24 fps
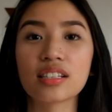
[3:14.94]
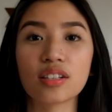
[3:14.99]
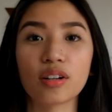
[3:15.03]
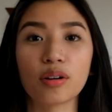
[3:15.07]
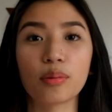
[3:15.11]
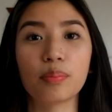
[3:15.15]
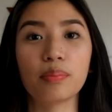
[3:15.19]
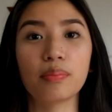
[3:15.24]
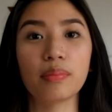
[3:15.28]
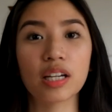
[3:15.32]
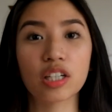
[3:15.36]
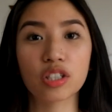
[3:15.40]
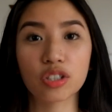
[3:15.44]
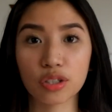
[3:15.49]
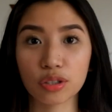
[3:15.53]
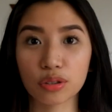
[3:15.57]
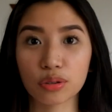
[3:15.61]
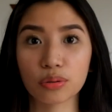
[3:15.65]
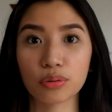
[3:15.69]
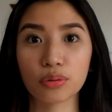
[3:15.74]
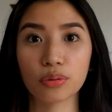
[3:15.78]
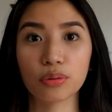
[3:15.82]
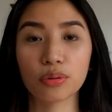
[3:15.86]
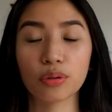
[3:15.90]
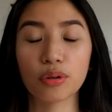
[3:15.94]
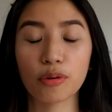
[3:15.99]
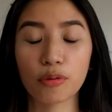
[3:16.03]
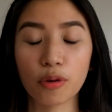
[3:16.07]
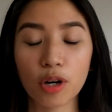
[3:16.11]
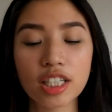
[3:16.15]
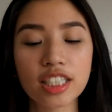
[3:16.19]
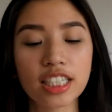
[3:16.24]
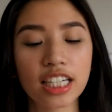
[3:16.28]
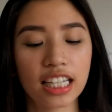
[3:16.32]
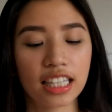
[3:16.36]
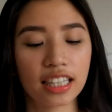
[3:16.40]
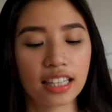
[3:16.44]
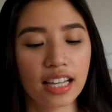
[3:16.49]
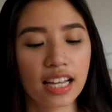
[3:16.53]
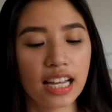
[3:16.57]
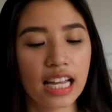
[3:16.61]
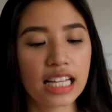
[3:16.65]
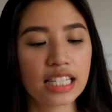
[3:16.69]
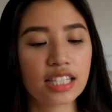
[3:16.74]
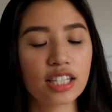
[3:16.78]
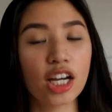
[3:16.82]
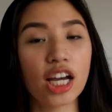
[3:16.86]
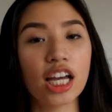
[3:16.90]
So, make sure to watch it.
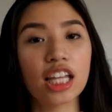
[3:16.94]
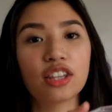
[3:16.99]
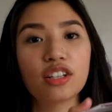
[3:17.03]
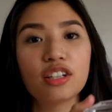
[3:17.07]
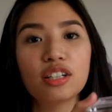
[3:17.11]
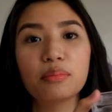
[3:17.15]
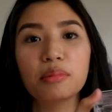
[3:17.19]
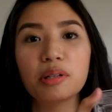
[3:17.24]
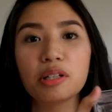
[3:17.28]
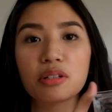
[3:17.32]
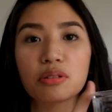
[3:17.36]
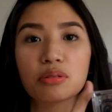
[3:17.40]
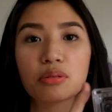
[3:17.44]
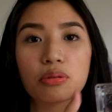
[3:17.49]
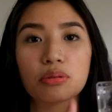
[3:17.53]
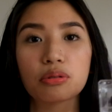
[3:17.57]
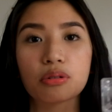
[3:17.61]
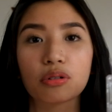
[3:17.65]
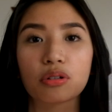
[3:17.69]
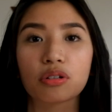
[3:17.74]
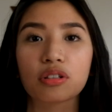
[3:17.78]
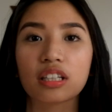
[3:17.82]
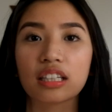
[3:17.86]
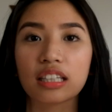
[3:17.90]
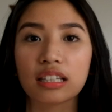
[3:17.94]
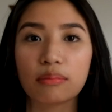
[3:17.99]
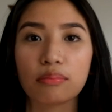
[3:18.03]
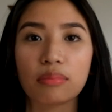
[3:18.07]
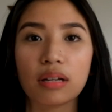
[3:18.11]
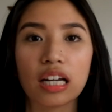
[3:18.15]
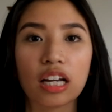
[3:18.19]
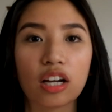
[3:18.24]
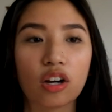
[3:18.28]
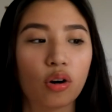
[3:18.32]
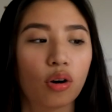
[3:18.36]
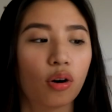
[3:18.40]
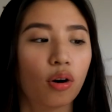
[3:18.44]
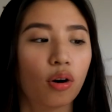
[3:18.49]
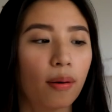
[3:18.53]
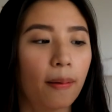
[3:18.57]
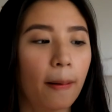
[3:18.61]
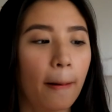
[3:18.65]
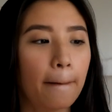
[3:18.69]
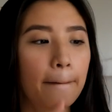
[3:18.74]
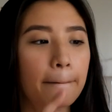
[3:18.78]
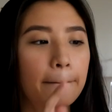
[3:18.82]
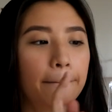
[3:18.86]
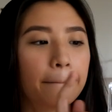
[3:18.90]
So, ito naman yung susunod na nabili ko.
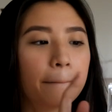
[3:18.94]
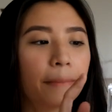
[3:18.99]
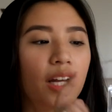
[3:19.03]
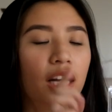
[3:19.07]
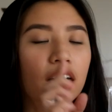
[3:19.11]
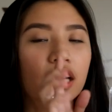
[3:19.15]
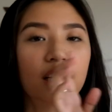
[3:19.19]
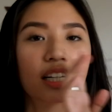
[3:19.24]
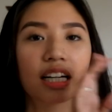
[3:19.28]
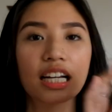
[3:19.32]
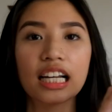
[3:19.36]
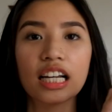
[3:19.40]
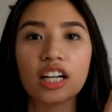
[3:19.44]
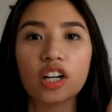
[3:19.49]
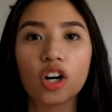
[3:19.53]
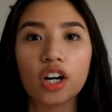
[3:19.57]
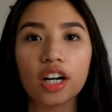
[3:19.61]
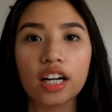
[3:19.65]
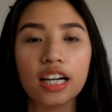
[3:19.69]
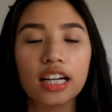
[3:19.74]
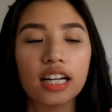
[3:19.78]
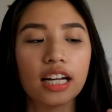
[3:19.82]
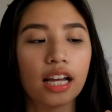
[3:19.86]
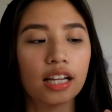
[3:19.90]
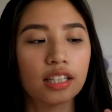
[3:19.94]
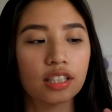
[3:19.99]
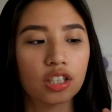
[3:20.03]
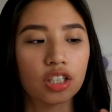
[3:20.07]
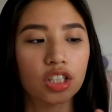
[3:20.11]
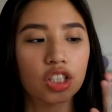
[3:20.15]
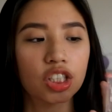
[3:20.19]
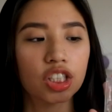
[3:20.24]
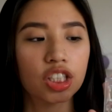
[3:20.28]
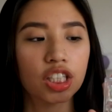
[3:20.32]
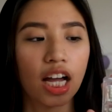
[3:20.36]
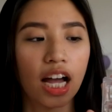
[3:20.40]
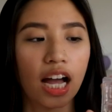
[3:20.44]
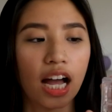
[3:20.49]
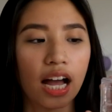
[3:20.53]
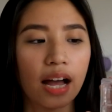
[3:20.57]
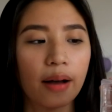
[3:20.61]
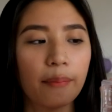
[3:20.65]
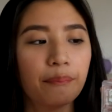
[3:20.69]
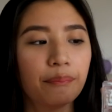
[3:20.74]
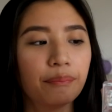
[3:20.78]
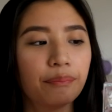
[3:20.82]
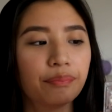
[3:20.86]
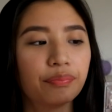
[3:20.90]
Acrylic organizer siya.
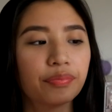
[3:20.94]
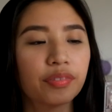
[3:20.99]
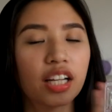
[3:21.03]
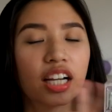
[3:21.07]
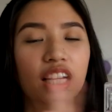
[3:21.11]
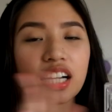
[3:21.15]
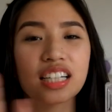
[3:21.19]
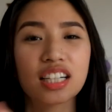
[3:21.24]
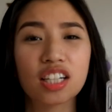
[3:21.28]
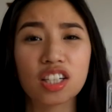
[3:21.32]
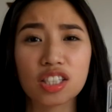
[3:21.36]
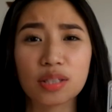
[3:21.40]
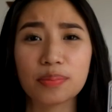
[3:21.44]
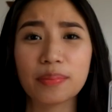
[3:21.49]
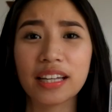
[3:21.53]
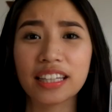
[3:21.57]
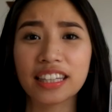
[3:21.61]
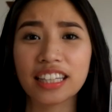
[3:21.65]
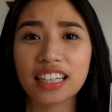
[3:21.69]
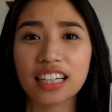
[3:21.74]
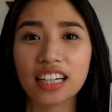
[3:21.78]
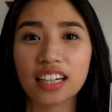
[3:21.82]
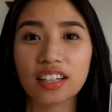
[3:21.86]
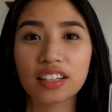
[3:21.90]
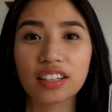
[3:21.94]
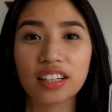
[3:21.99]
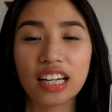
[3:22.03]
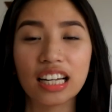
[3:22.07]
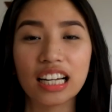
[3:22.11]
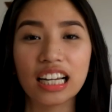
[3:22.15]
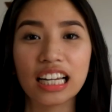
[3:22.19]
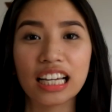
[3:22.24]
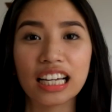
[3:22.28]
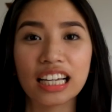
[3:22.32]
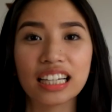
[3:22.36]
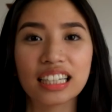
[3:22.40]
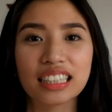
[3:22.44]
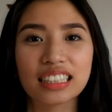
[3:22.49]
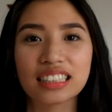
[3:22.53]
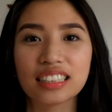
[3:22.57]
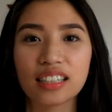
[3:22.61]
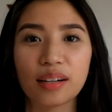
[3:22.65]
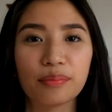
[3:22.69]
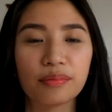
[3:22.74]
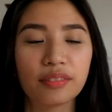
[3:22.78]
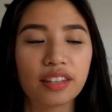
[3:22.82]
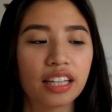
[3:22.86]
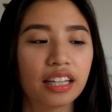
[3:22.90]
Cosmetic acrylic
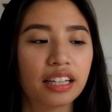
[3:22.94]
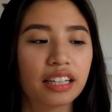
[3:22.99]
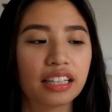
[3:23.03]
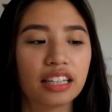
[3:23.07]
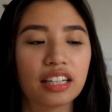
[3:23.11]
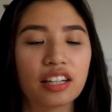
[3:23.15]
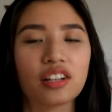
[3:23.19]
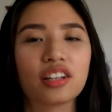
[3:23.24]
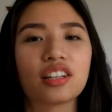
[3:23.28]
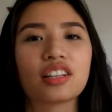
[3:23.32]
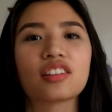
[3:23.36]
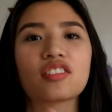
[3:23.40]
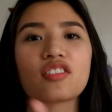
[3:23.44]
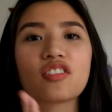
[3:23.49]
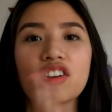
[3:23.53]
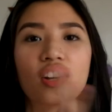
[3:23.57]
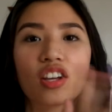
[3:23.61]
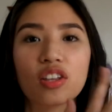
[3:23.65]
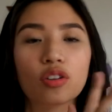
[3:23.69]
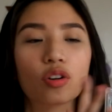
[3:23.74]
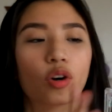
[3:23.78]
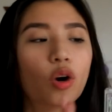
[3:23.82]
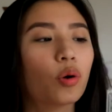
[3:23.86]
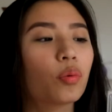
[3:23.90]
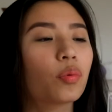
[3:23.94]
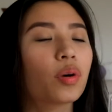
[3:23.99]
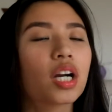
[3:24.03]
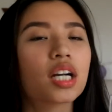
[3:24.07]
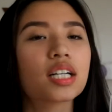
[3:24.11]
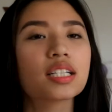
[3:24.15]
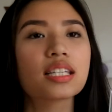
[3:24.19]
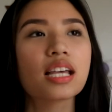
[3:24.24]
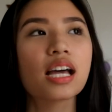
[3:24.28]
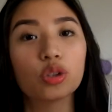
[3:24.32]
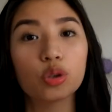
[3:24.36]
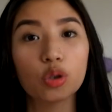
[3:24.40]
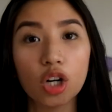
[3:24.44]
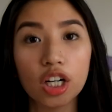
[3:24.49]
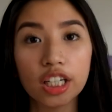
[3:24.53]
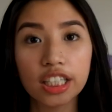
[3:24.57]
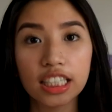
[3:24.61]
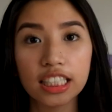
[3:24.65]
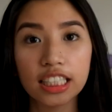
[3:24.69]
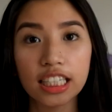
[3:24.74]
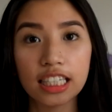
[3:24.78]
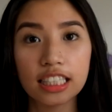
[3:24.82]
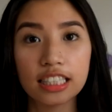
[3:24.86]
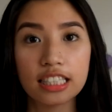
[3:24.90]
something, ganun. 3 drawers.
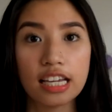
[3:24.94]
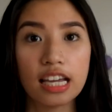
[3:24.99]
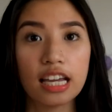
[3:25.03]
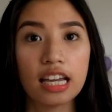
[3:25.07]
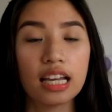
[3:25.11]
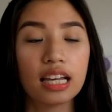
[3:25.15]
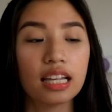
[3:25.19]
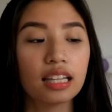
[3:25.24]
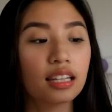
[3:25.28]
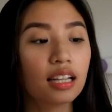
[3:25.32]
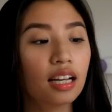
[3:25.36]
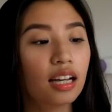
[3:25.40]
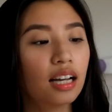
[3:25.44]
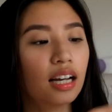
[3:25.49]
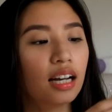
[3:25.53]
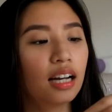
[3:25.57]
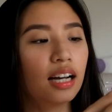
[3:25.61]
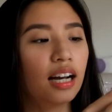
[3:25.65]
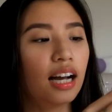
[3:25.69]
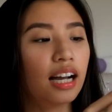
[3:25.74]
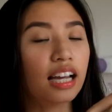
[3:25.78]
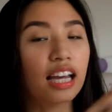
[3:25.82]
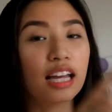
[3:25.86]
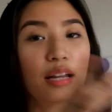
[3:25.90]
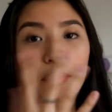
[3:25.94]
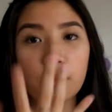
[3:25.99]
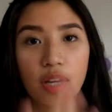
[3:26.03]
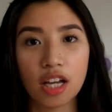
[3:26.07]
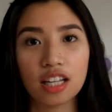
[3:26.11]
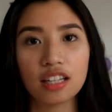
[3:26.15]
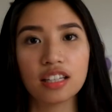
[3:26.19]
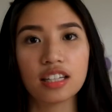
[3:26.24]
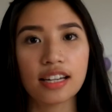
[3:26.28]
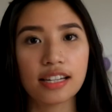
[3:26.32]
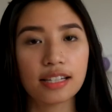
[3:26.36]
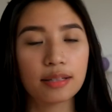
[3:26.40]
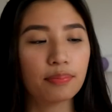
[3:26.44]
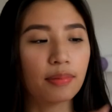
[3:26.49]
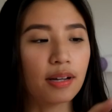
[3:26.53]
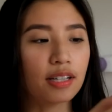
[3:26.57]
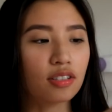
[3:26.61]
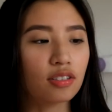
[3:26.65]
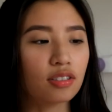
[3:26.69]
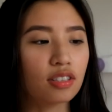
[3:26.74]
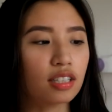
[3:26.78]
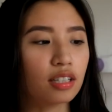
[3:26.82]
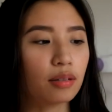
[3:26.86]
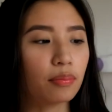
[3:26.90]
288. Again, may 88
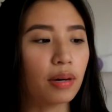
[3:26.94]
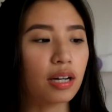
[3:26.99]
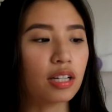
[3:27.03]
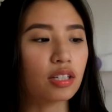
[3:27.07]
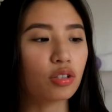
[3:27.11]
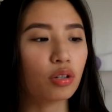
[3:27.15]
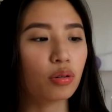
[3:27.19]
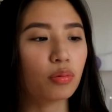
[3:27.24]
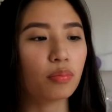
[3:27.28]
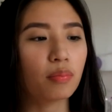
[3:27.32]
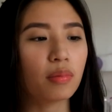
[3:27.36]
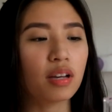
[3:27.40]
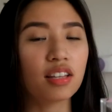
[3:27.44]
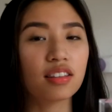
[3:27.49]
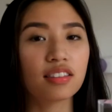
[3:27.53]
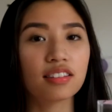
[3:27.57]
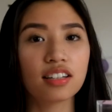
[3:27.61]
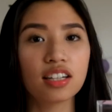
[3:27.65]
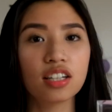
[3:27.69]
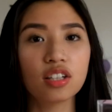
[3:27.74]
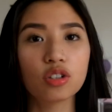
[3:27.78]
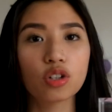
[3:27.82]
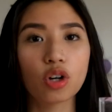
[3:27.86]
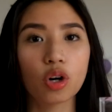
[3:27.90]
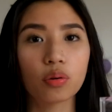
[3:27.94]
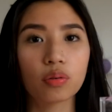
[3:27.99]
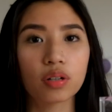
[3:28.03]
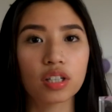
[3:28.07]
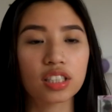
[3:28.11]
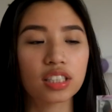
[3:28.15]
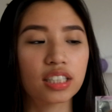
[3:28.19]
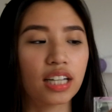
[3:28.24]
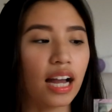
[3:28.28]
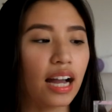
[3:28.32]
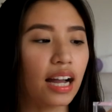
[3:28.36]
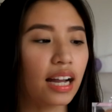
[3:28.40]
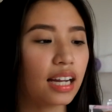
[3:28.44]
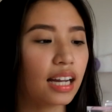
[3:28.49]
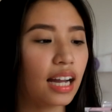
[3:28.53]
pesos na naman. So, may 3 drawers siya.